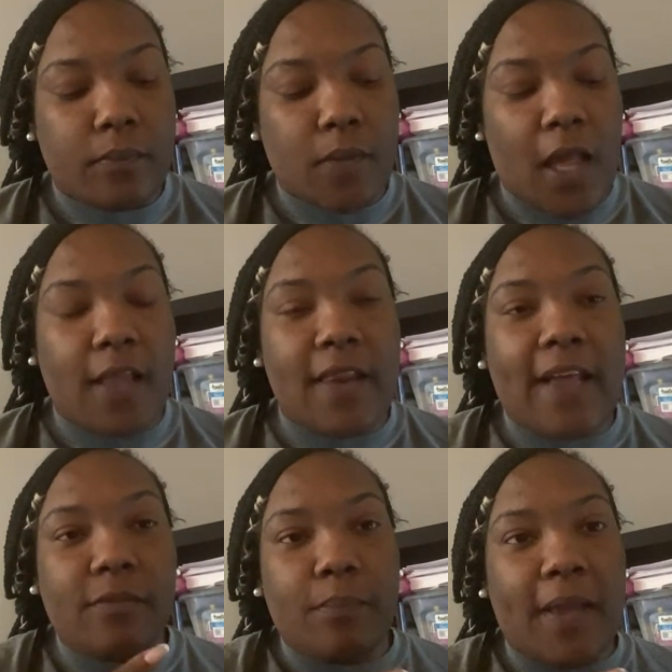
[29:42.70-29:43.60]
And
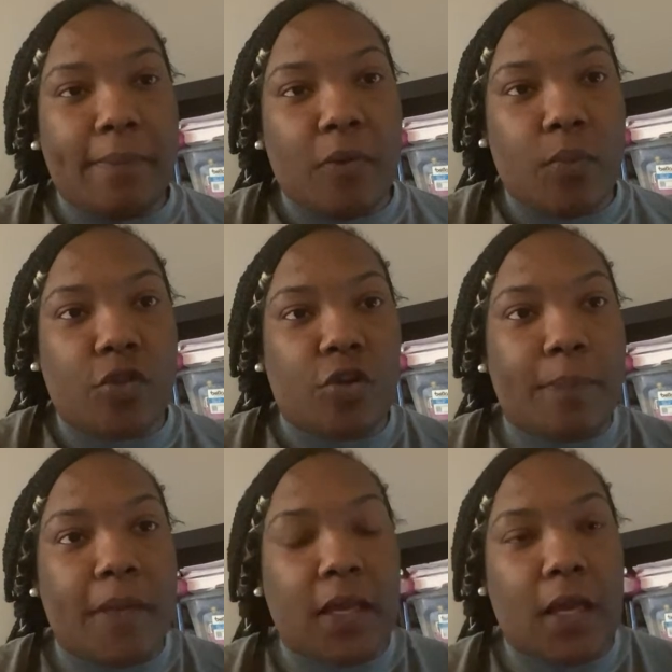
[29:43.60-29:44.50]
that may be what you're
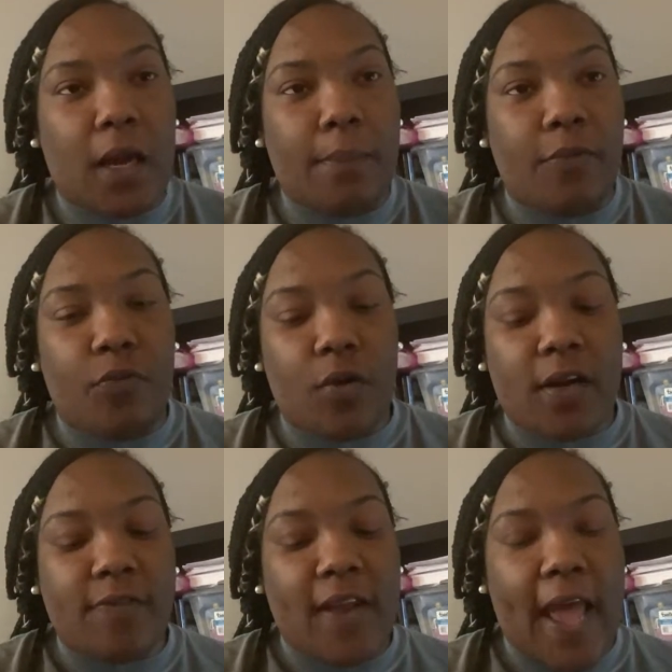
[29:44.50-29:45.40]
picking up. Before it
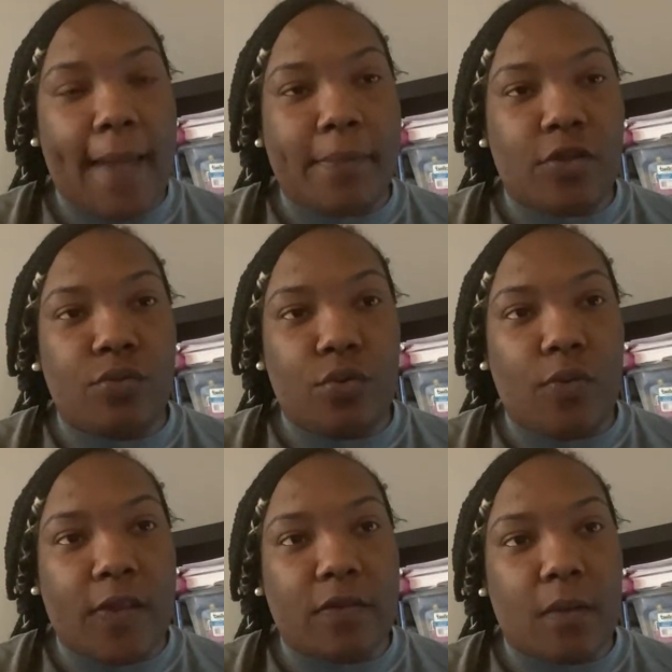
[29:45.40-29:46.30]
even happens, you know
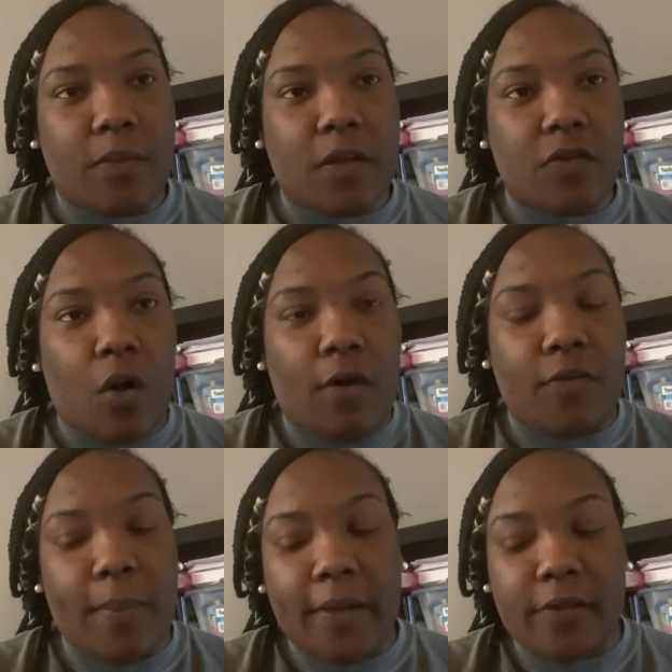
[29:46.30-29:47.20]
that something is off
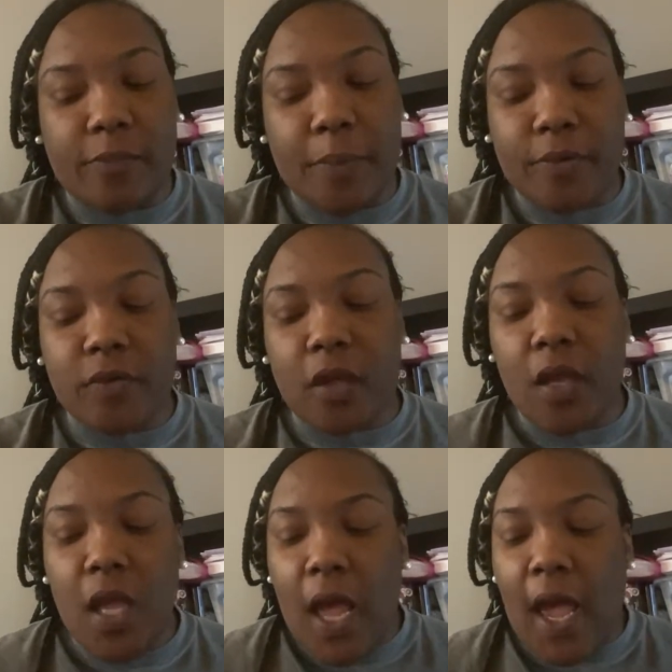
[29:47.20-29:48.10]
about this person.
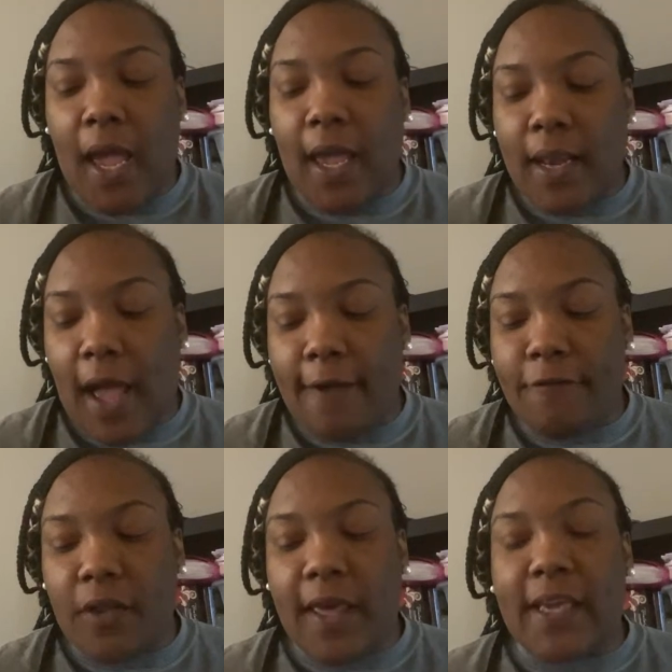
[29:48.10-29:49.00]
And I
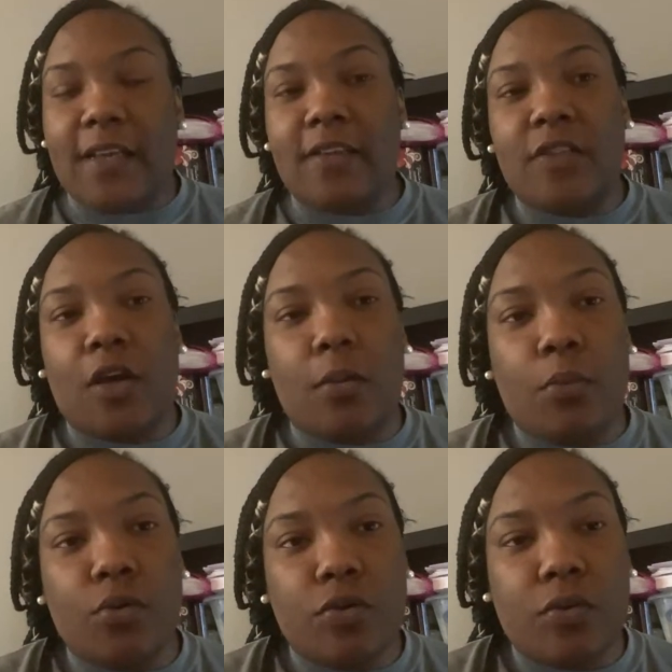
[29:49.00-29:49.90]
feel like it is their
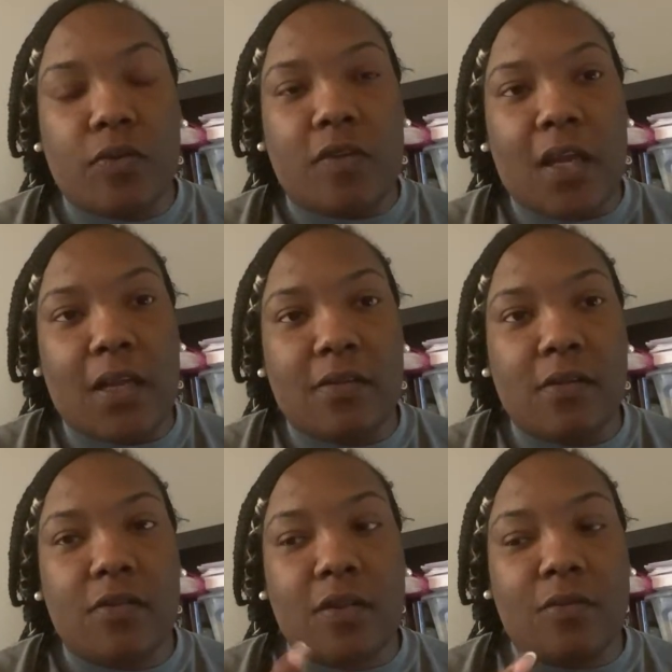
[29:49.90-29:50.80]
emotional stance.
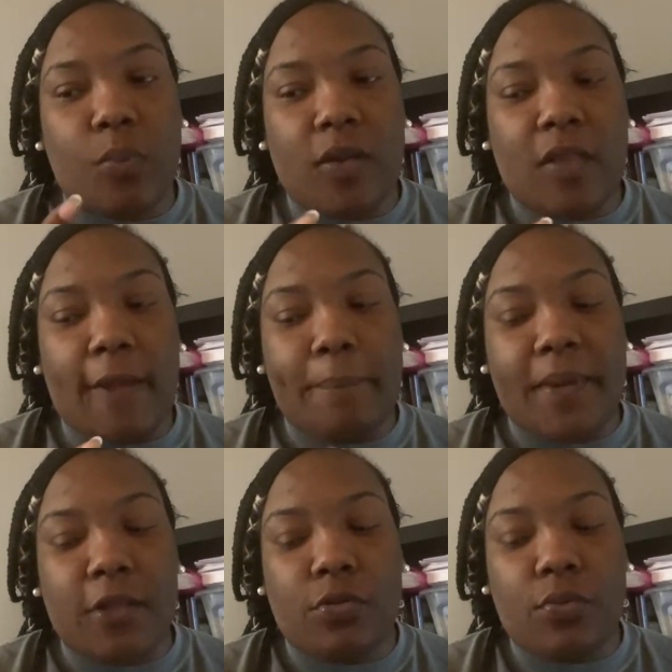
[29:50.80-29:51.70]
It's what they've
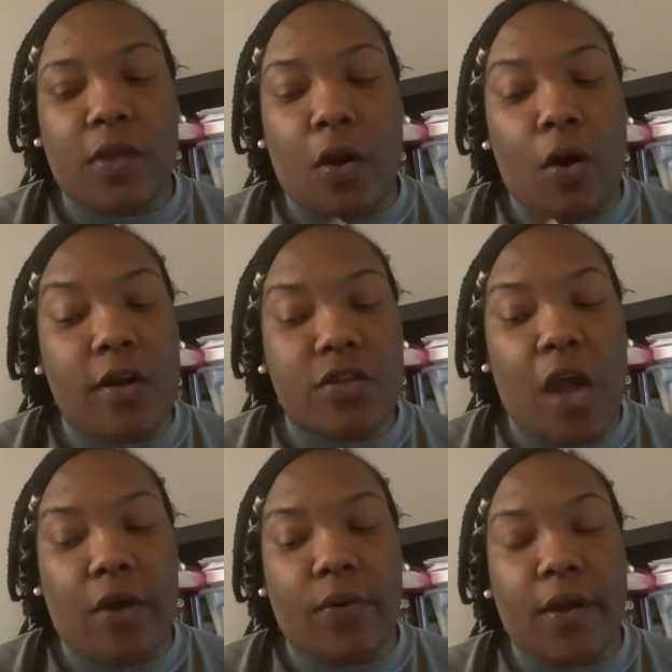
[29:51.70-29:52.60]
been through. Their heart
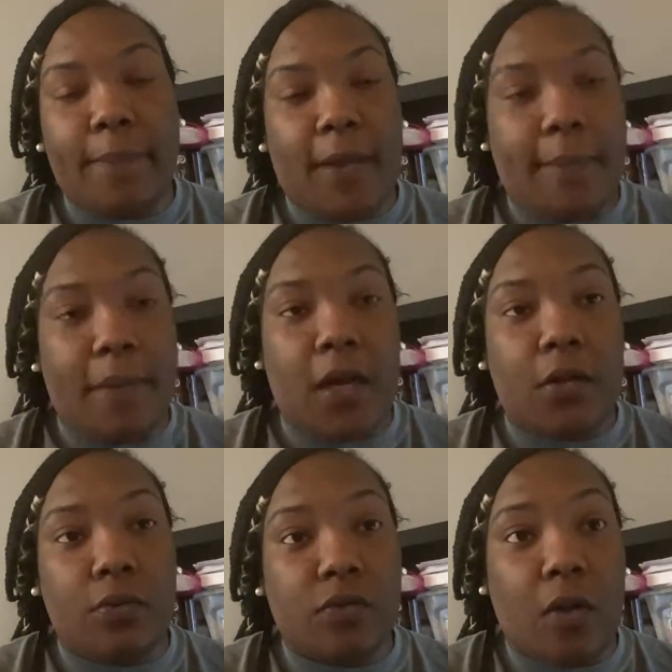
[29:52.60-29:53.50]
chakra could be a bit
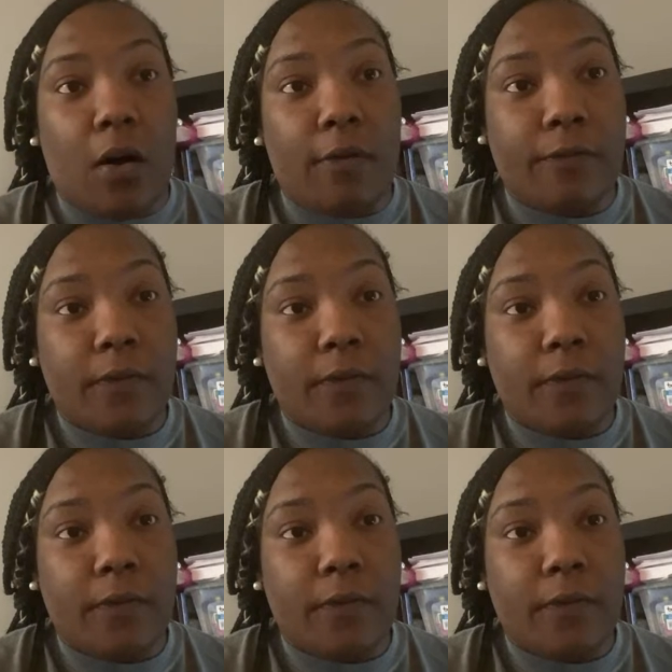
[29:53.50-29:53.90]
closed off.